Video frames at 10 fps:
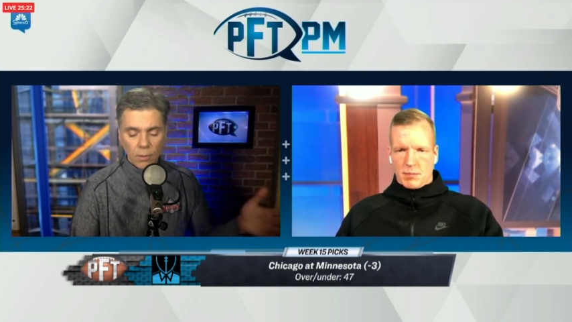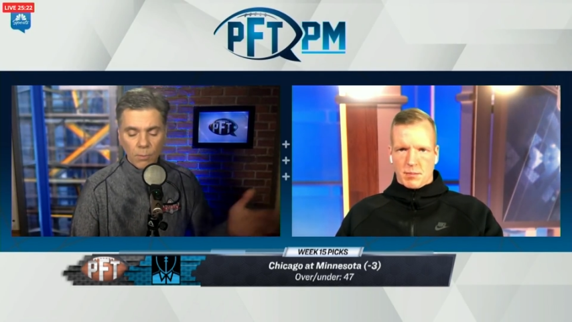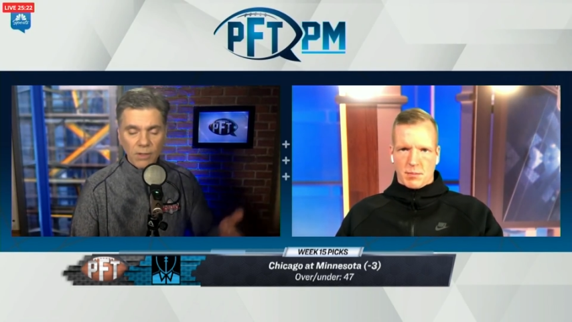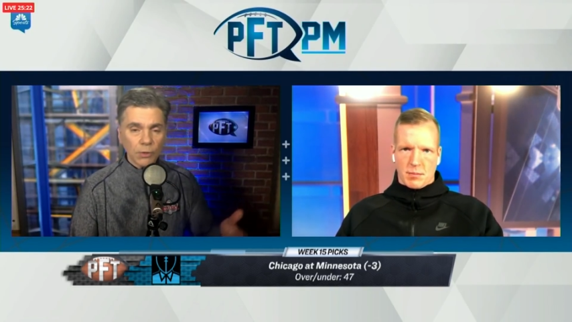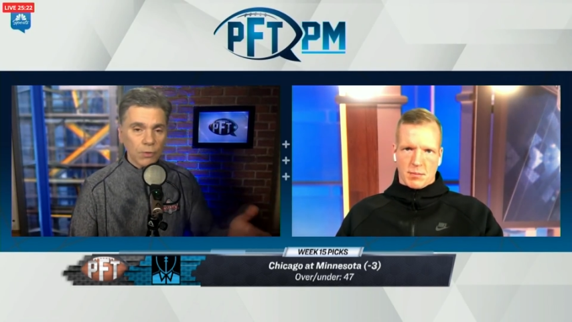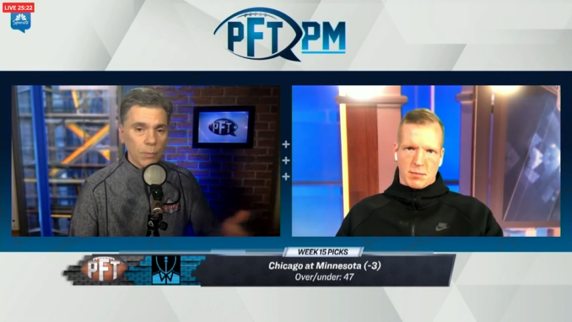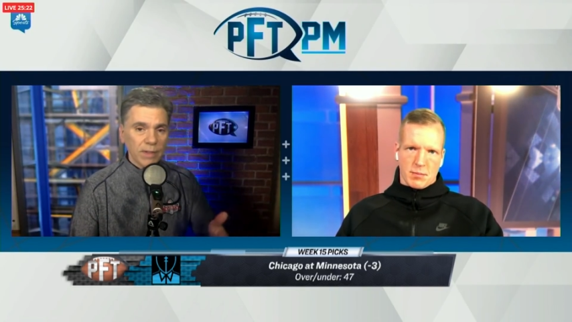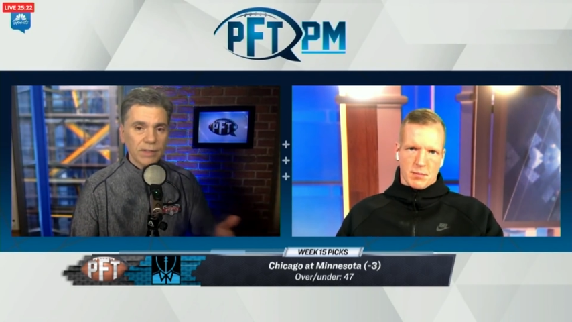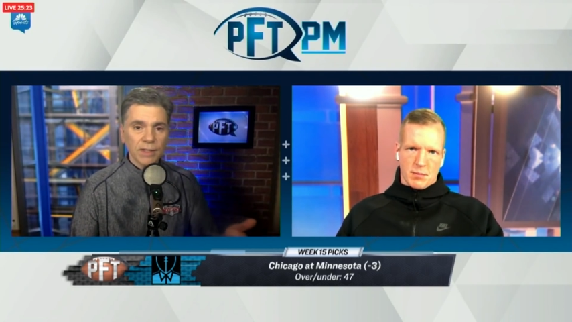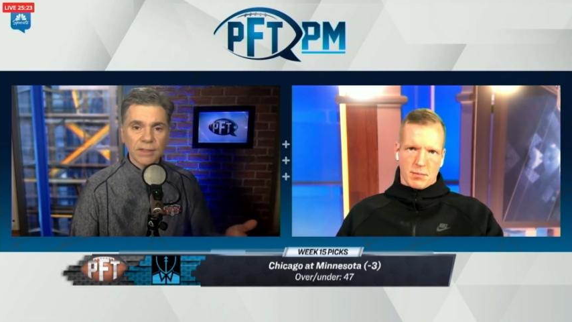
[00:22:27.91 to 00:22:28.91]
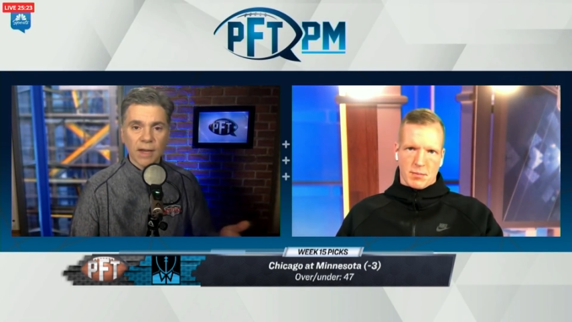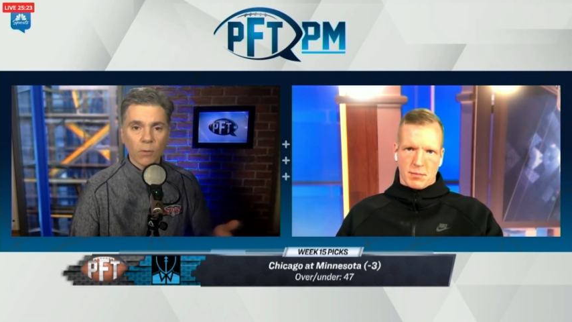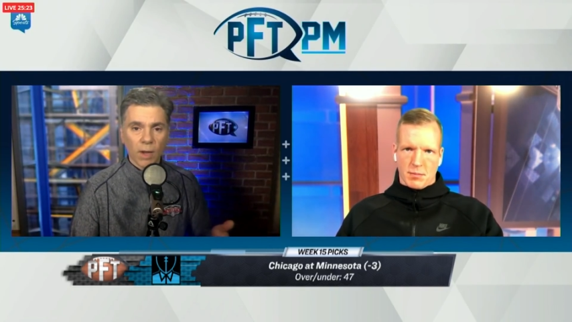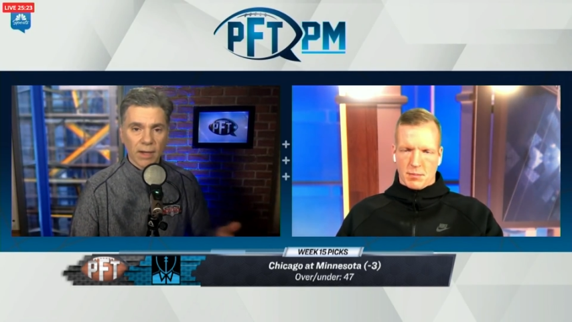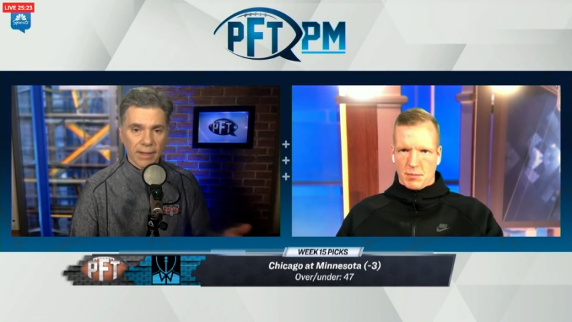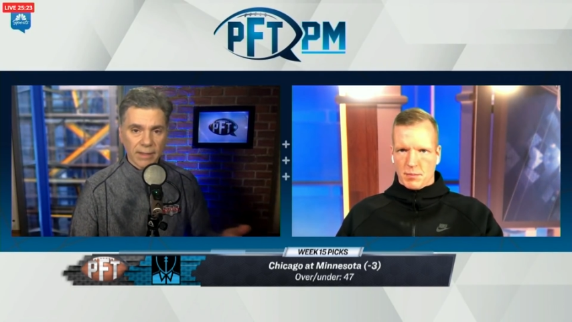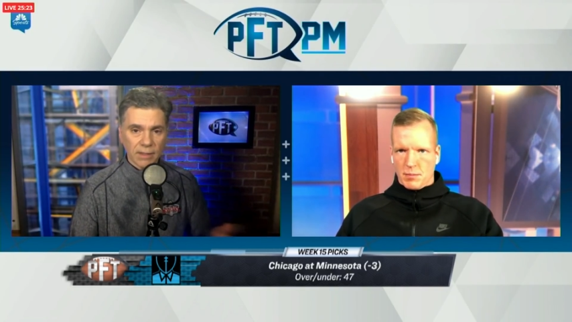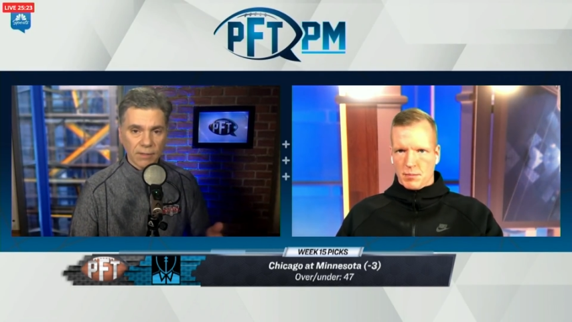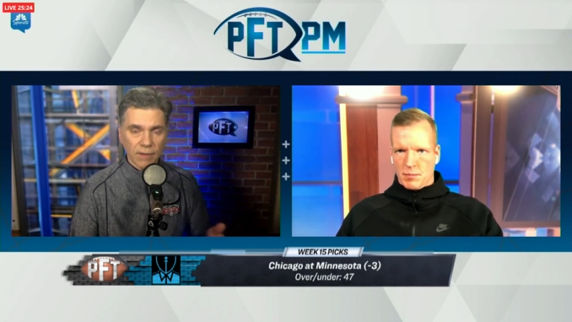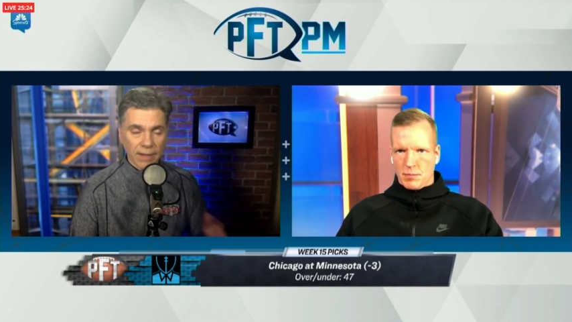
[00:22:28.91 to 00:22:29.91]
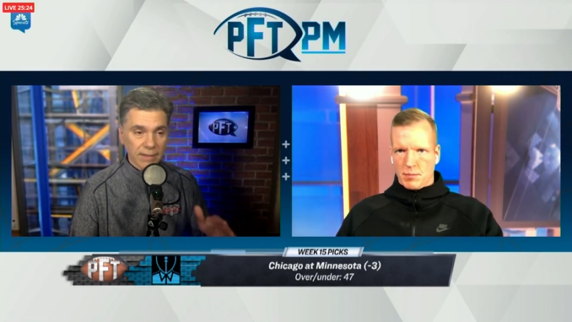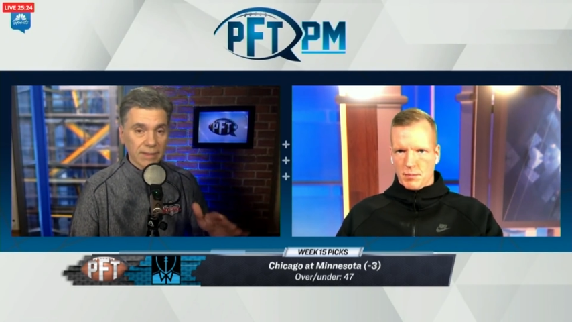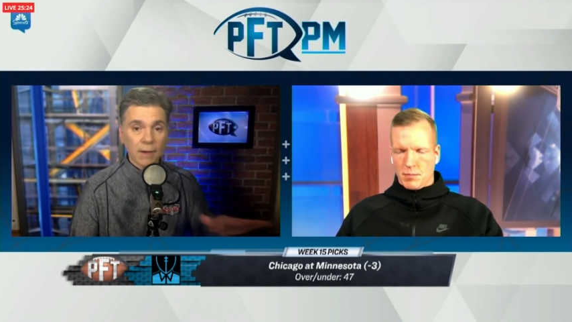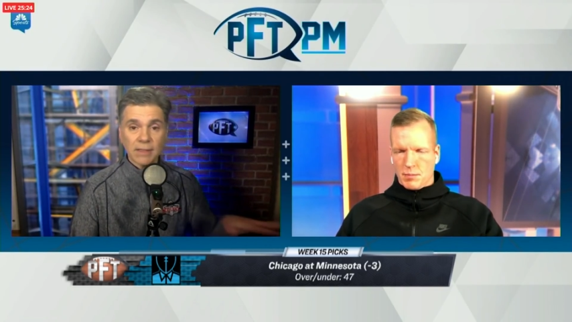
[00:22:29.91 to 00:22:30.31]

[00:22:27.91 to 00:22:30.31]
Speaker 1: Mitchell Trubisky has done well against the Vikings. Now,